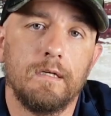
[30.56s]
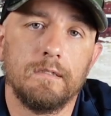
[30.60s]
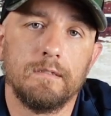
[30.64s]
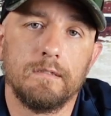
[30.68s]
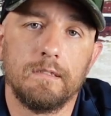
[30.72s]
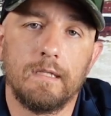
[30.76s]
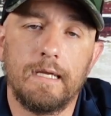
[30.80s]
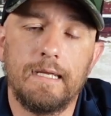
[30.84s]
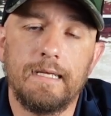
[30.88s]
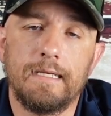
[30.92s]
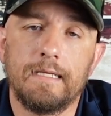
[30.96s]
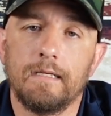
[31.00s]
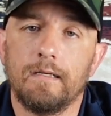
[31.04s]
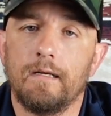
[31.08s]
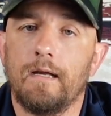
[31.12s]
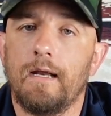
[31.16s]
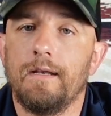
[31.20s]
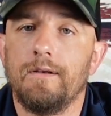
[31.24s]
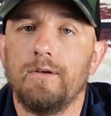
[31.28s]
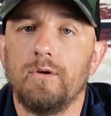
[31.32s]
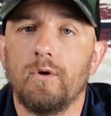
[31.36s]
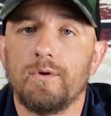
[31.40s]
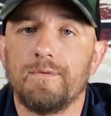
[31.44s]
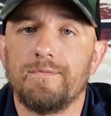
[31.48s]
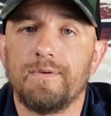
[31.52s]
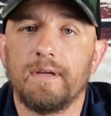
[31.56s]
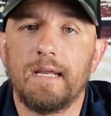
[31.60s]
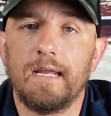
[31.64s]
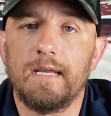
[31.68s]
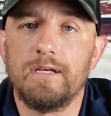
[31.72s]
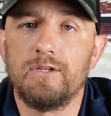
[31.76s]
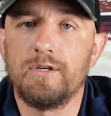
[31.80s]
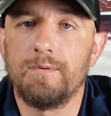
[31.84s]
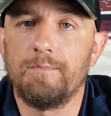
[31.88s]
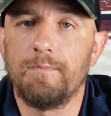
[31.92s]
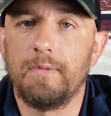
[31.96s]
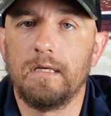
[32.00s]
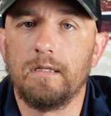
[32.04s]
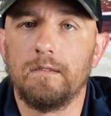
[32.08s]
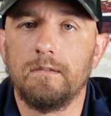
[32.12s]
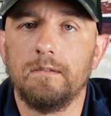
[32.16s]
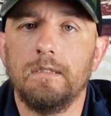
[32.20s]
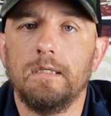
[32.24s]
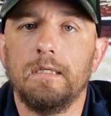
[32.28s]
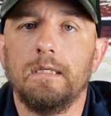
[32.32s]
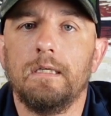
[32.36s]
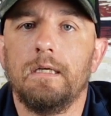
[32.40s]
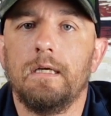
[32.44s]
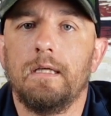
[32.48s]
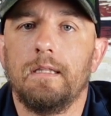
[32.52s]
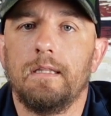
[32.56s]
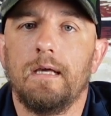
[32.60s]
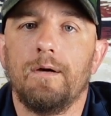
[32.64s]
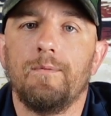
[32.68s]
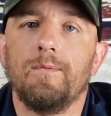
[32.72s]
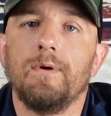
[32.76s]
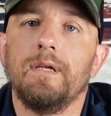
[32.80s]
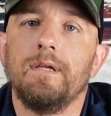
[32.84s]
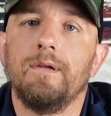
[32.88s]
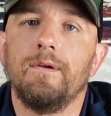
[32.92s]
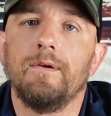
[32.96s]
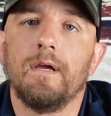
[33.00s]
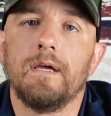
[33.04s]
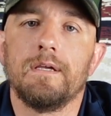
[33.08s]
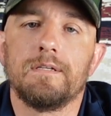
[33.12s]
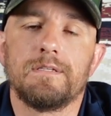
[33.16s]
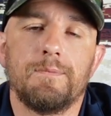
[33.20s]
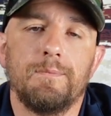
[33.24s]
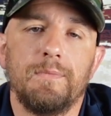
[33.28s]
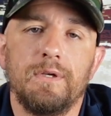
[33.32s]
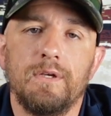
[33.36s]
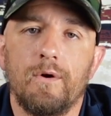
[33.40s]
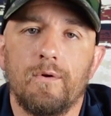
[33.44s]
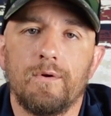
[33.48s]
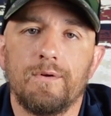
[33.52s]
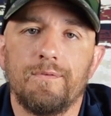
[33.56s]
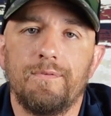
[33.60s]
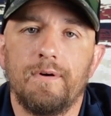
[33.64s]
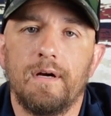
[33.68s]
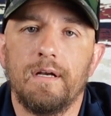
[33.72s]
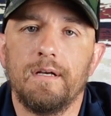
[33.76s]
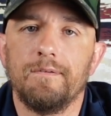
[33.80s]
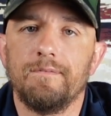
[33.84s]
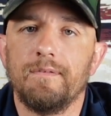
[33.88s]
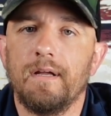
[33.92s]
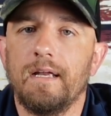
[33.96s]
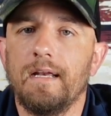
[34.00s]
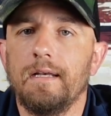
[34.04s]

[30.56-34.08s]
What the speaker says: like, and notification bell. That way you guys can be notified of